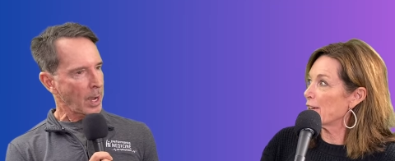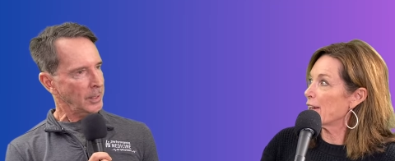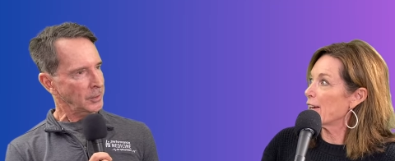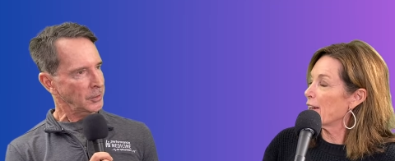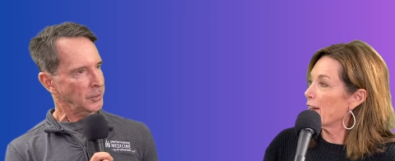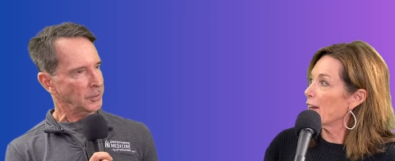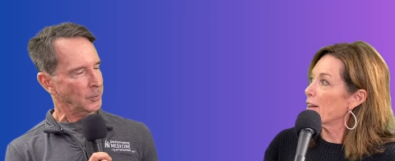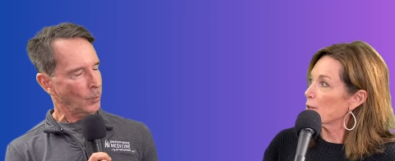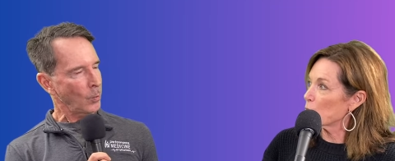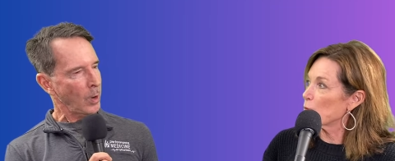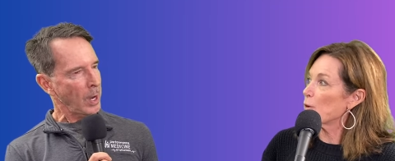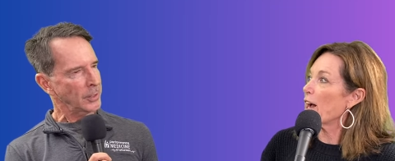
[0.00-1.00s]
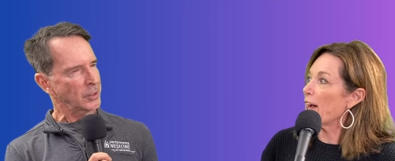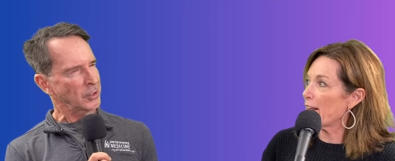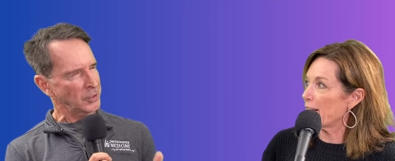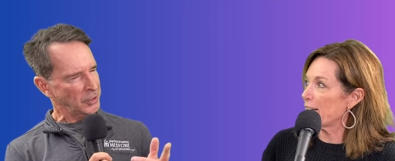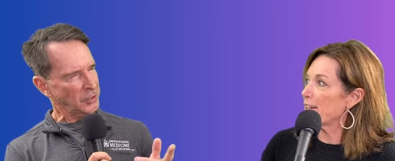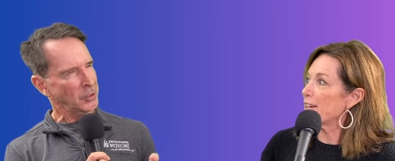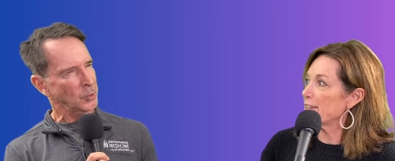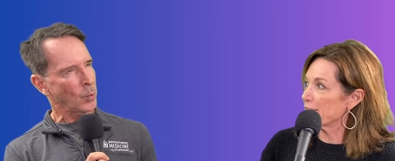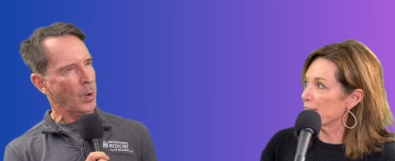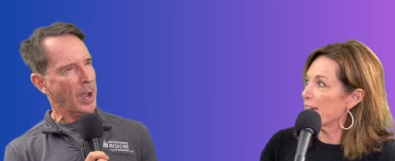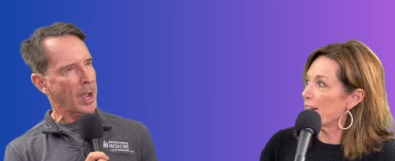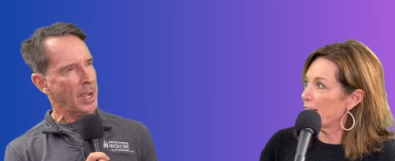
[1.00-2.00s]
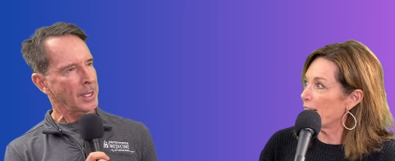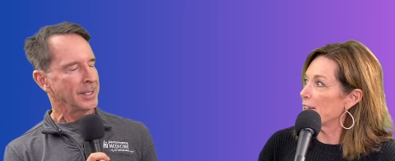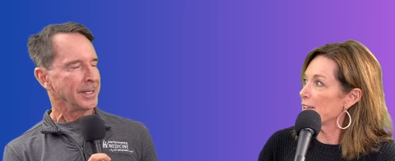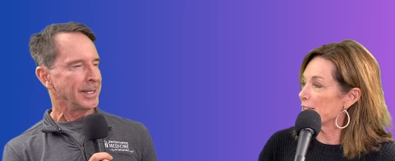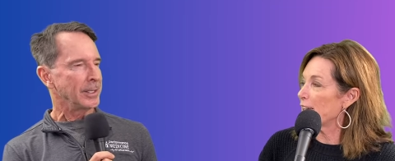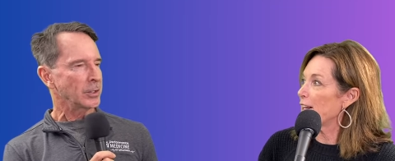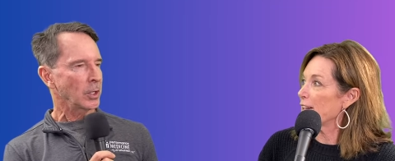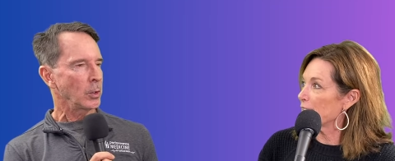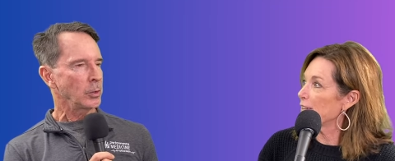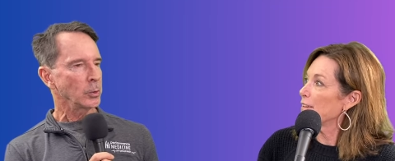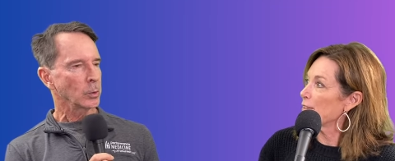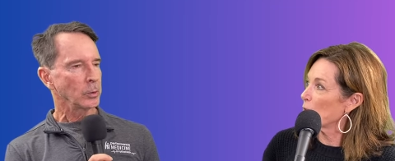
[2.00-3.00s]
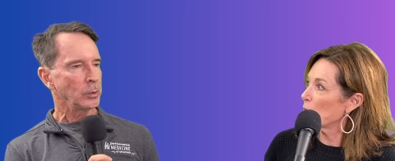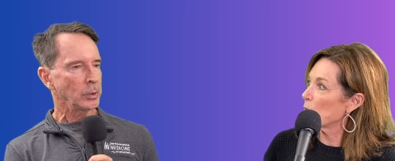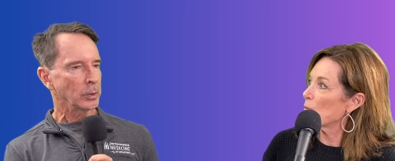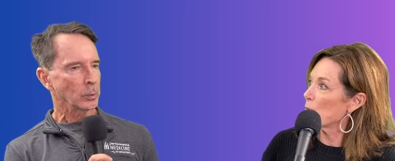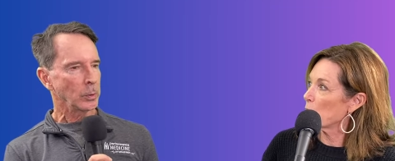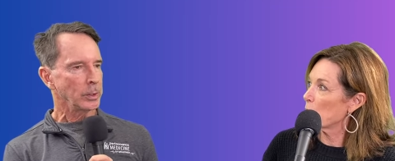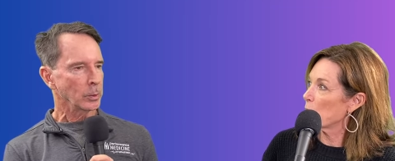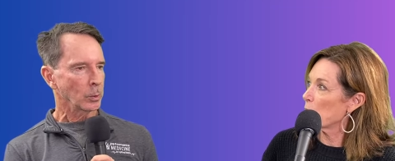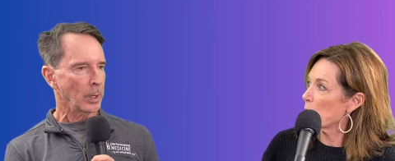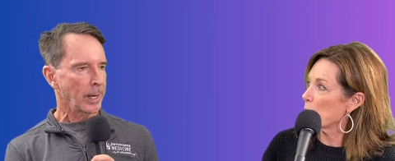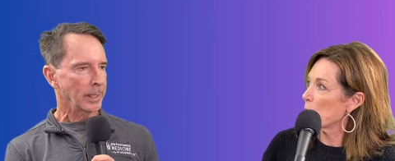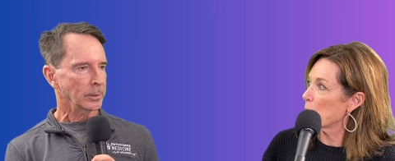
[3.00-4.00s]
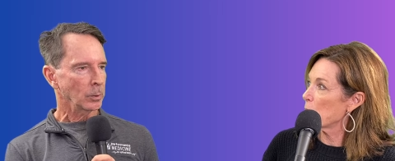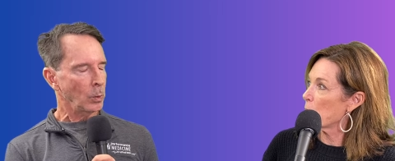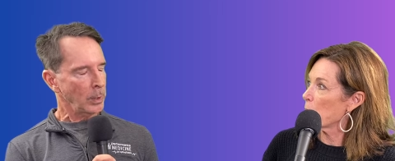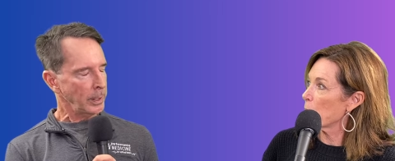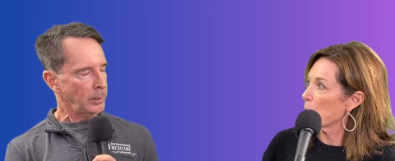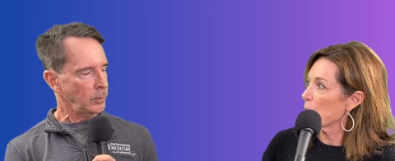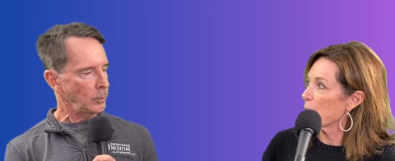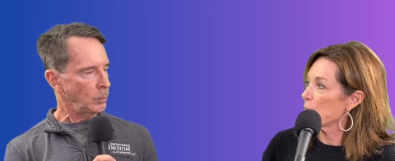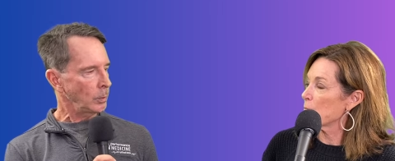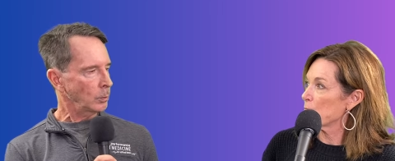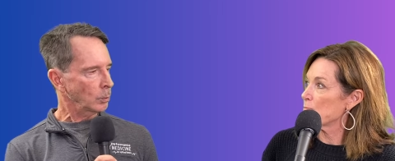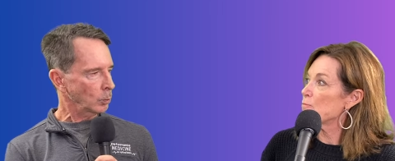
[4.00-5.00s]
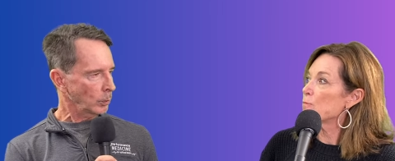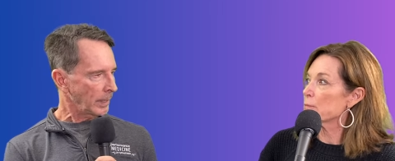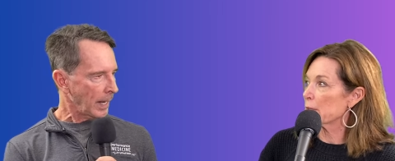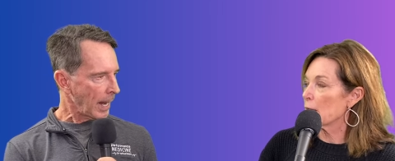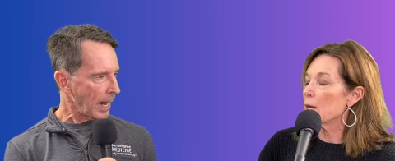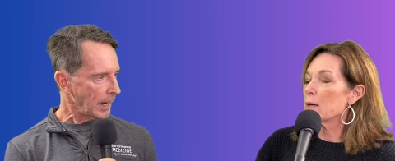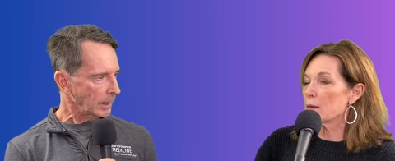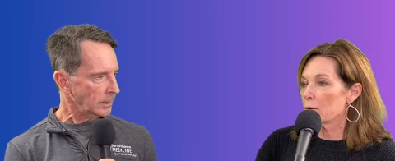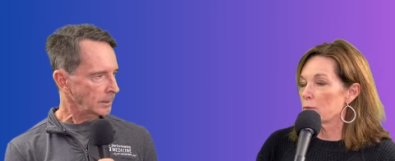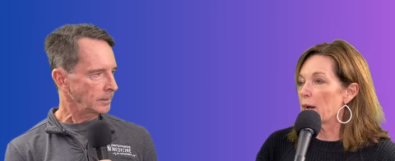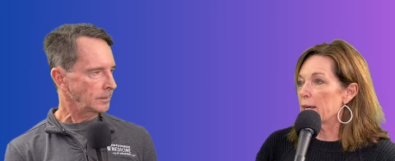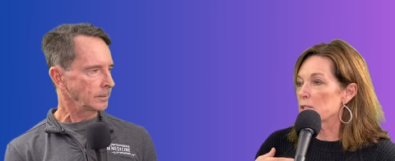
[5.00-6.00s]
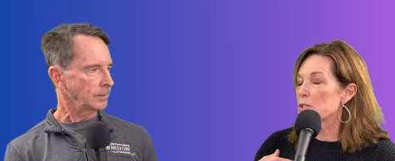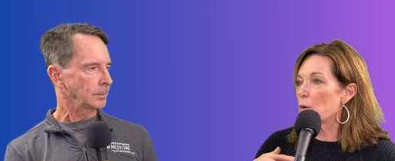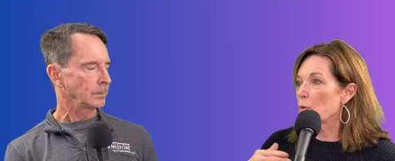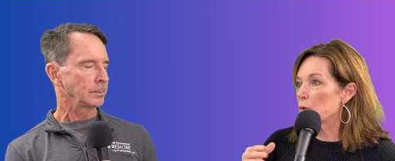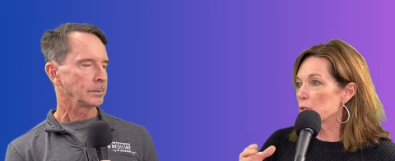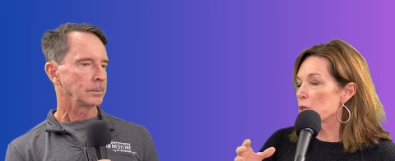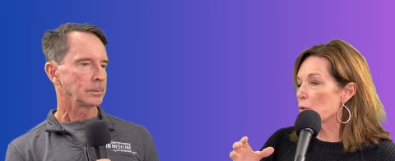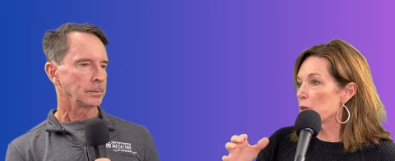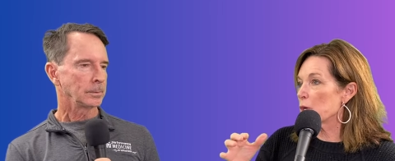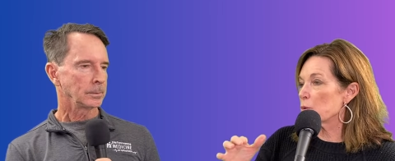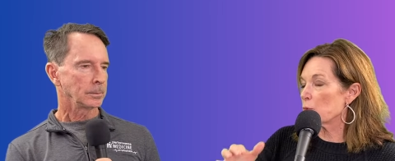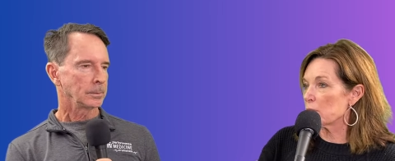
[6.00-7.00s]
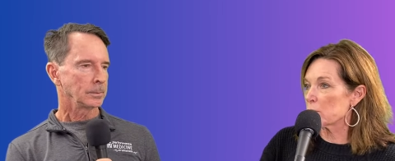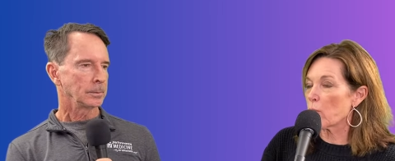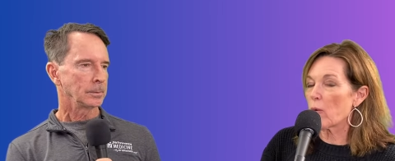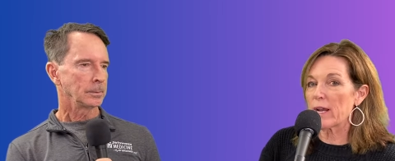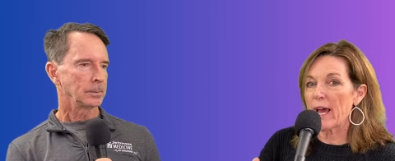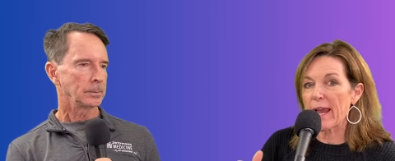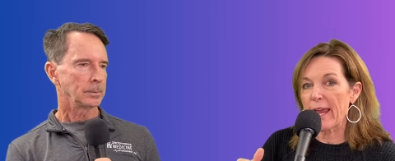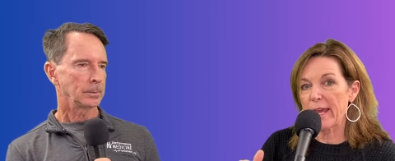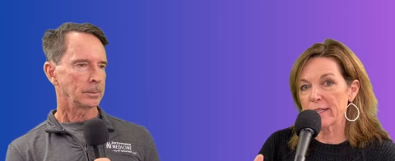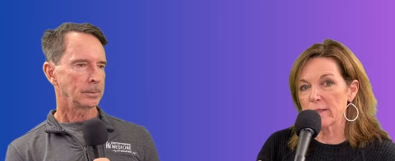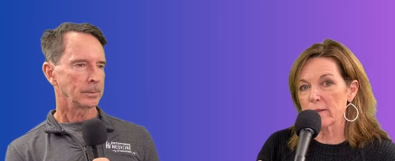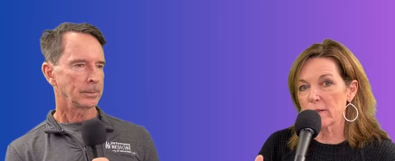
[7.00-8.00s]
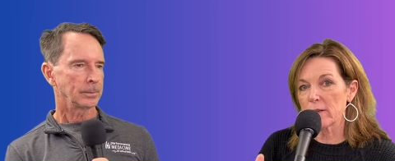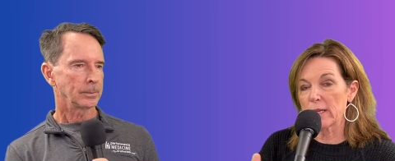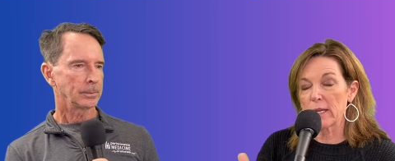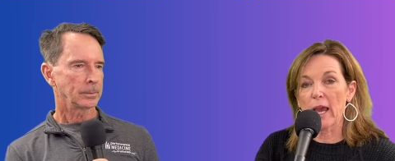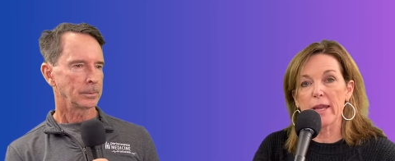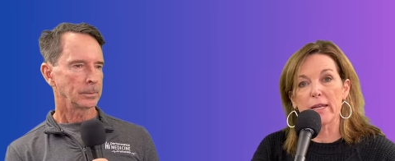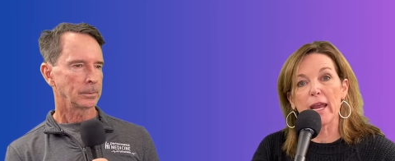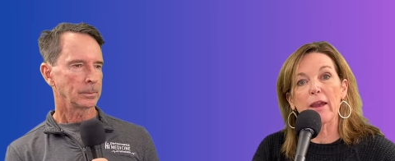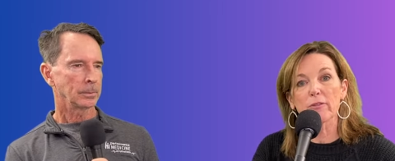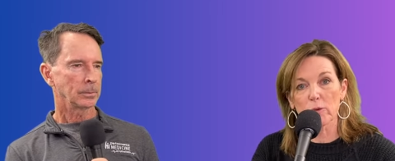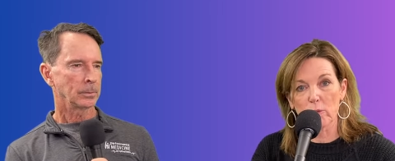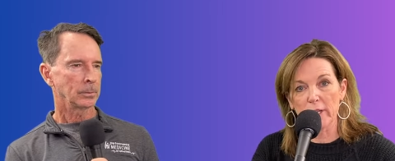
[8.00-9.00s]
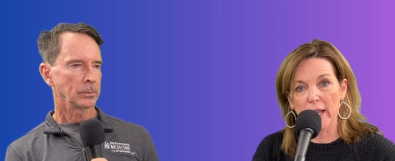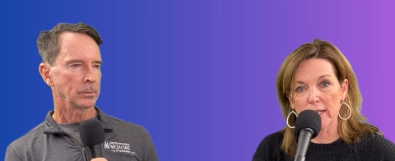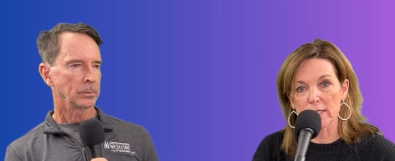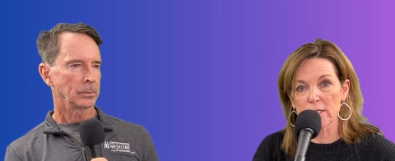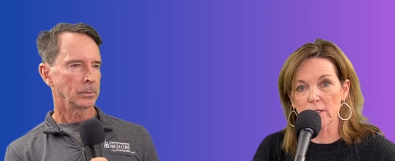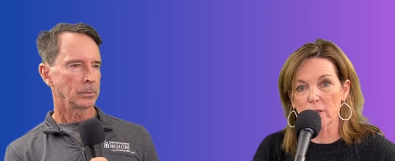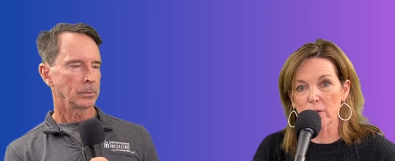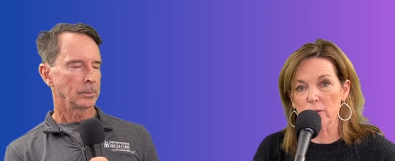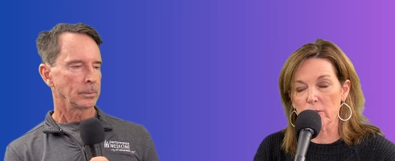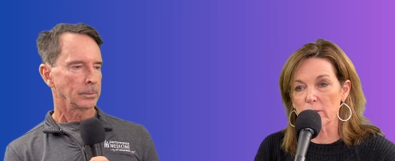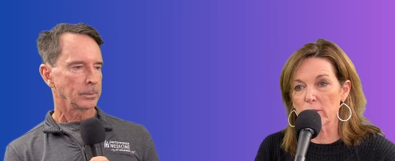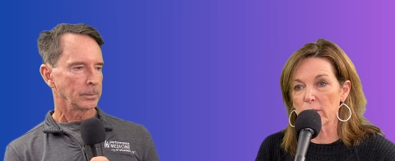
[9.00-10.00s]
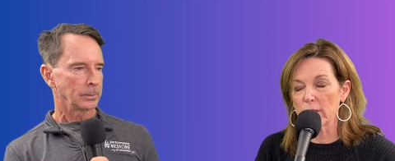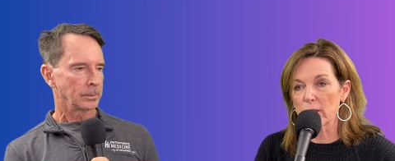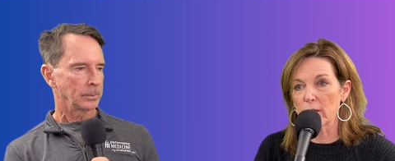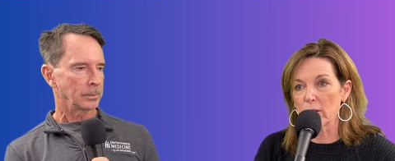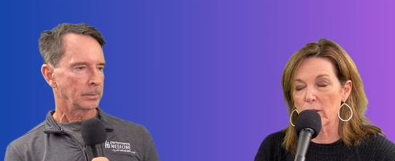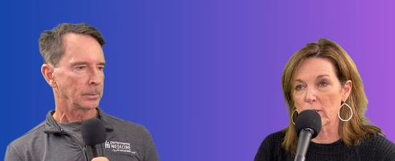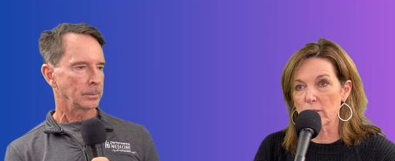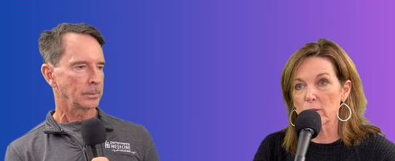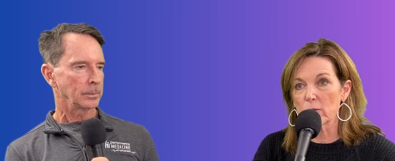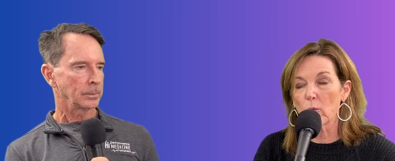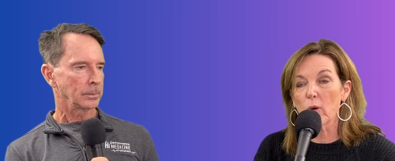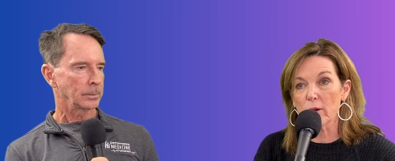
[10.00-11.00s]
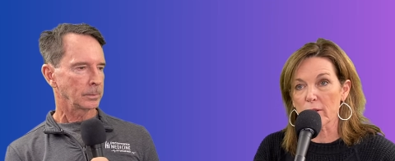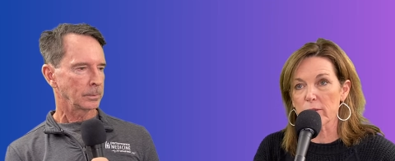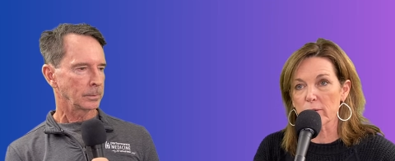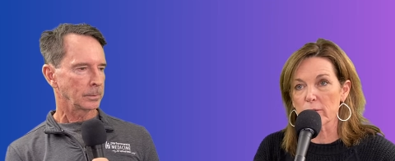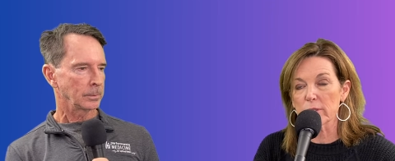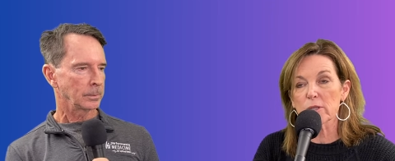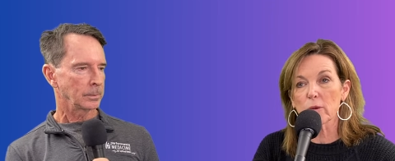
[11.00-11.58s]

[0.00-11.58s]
Speaker 1: is this? Why right. is this? This is why. Yeah, yeah. And so you you can redirect the way you react.
Speaker 2: Right. So, so in other words, what I had, and, I, and everyone has to go through uh, or work through. So